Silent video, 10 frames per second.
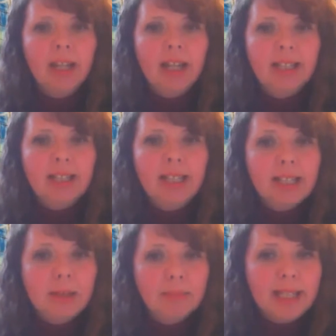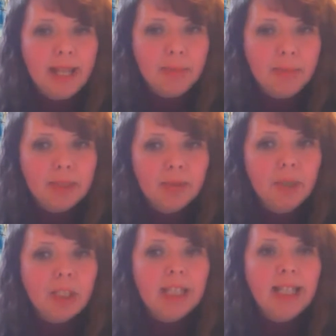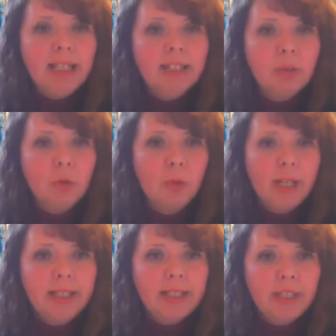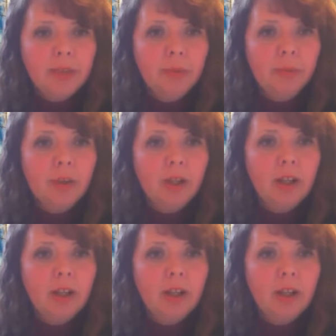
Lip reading: is the exam tips, which lead always to